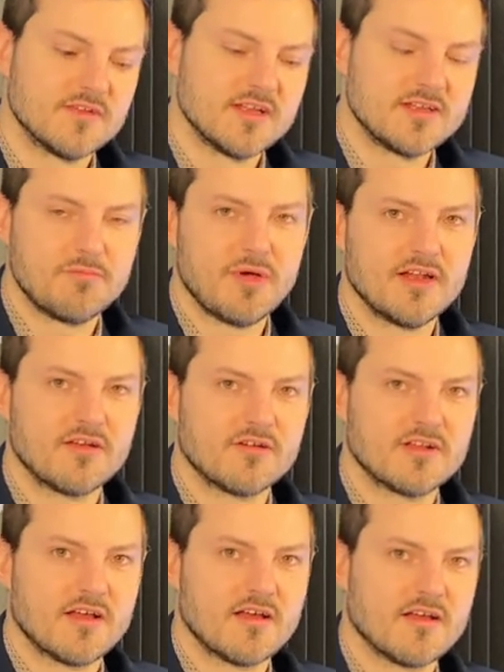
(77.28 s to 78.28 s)
depending
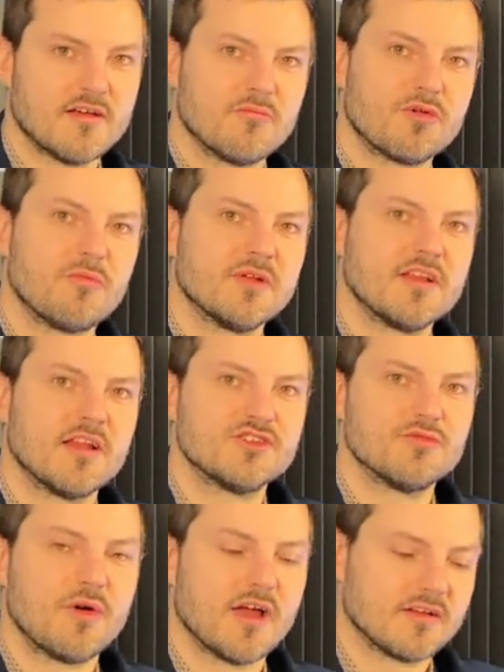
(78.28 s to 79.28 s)
on the property that
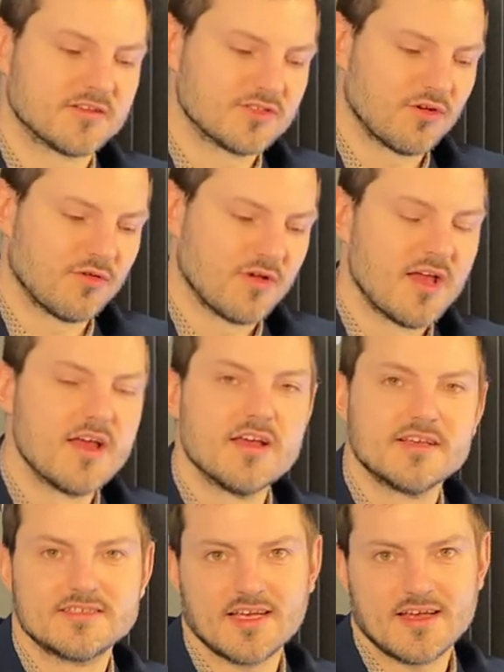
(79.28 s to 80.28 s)
you're buying. So,
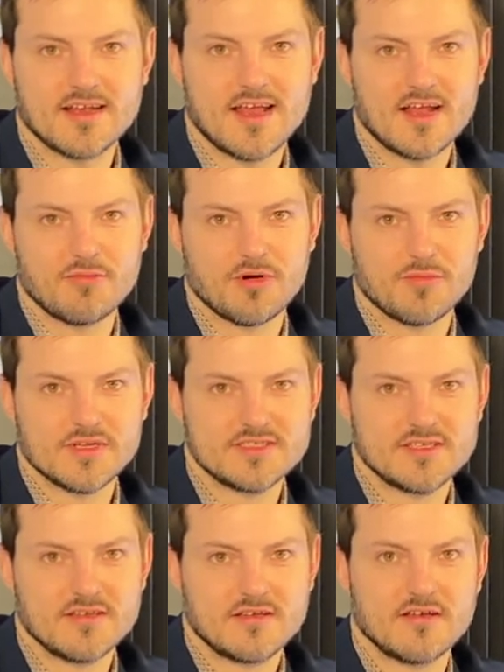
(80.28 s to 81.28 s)
second-hand
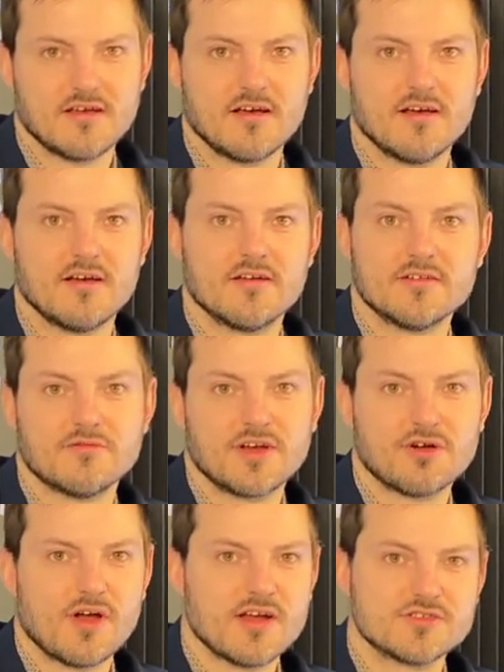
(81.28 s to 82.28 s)
property
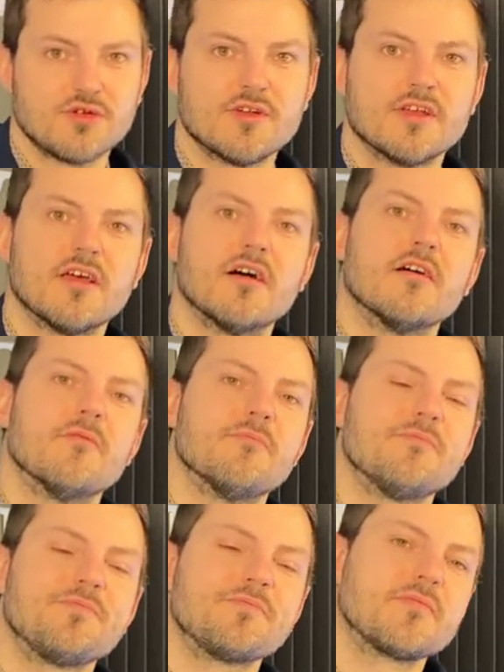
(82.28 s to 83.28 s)
requires only
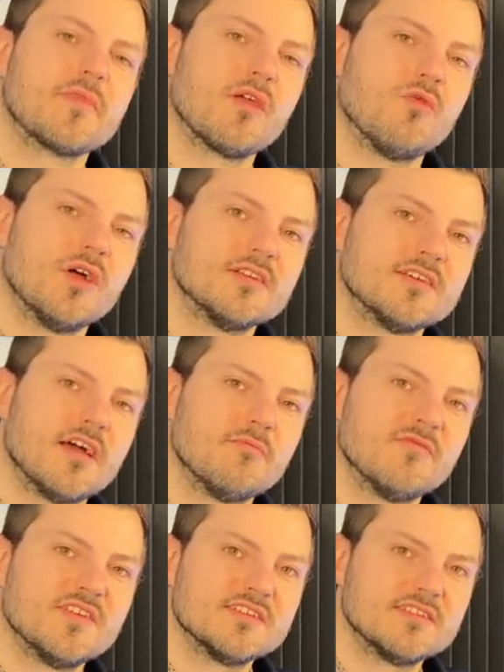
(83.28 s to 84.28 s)

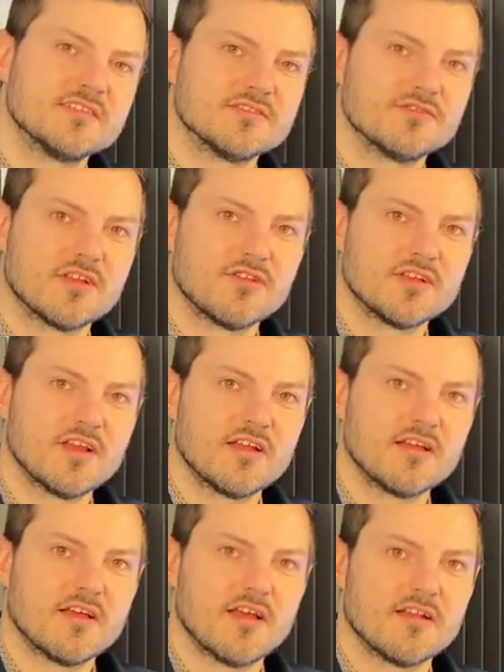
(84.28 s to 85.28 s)
one-time visit to the
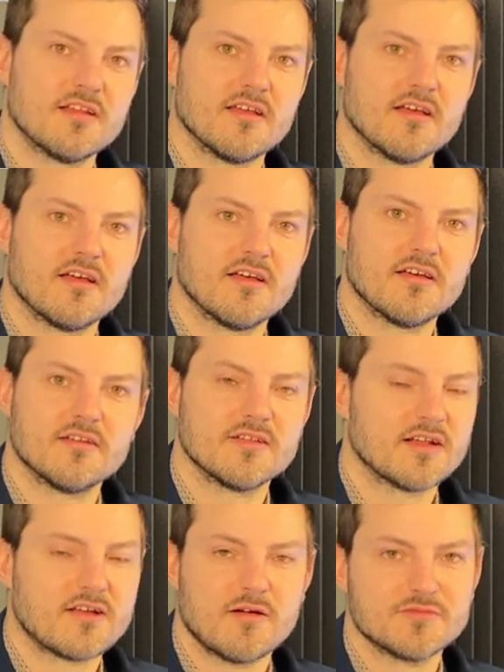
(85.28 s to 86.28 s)
notary, and
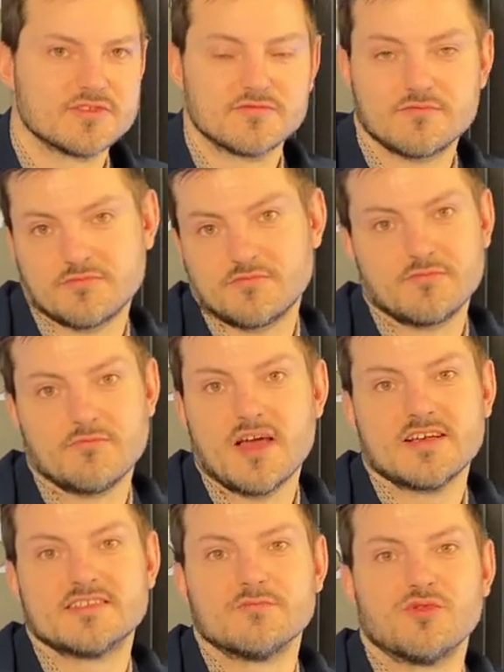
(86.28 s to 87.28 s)
that comes
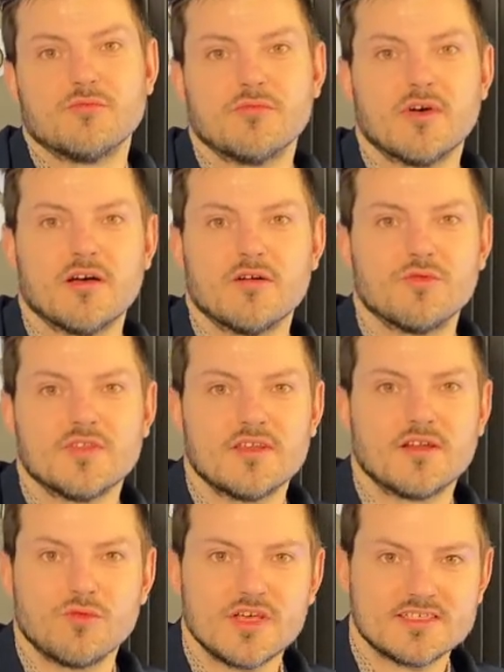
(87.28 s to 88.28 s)
maximum
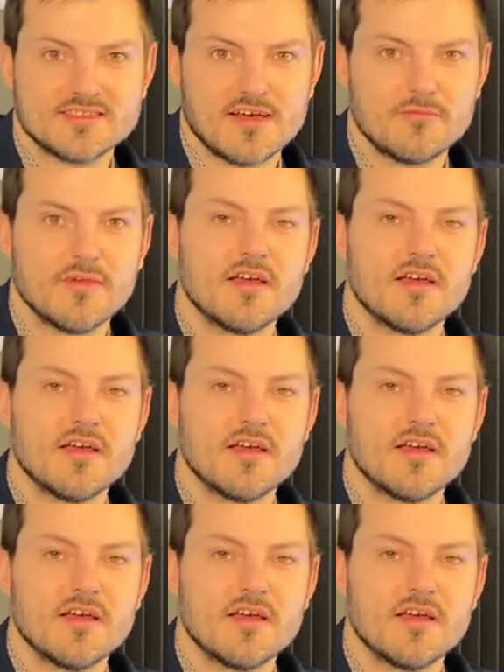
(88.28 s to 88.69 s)
within a week's time.